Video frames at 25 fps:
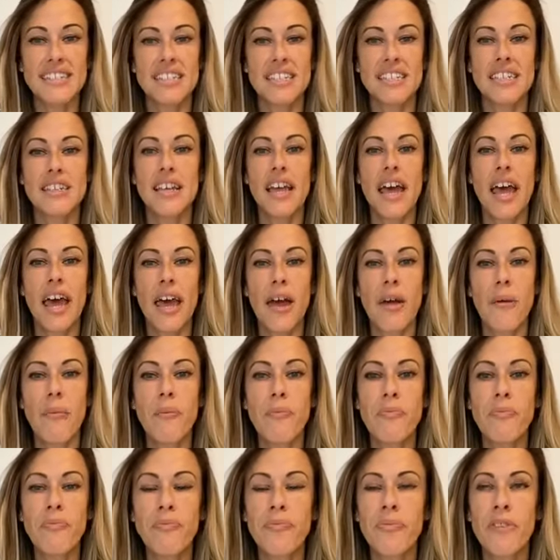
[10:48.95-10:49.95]

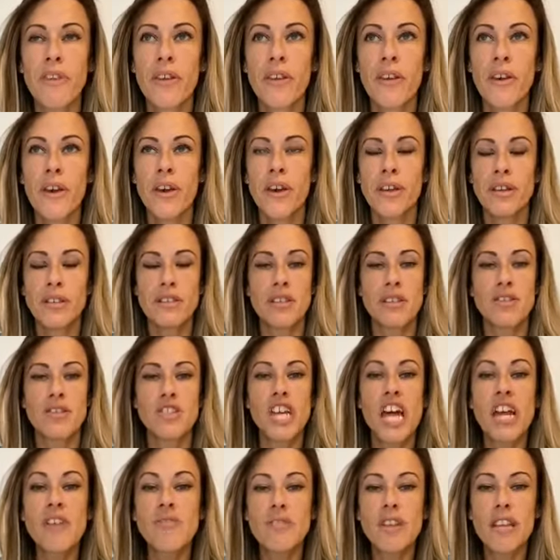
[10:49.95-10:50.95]
and sort of
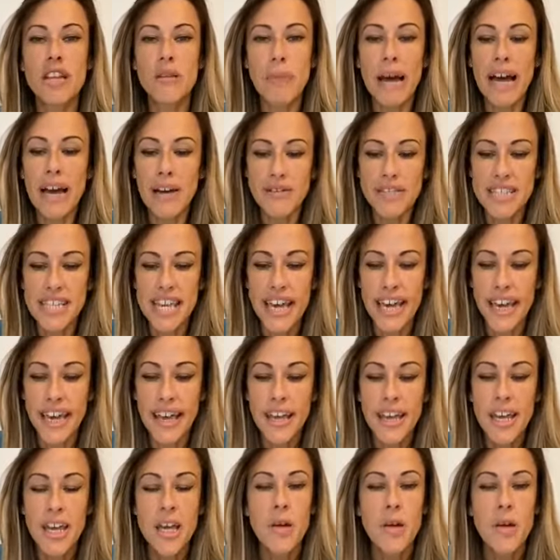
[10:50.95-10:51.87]
general about it.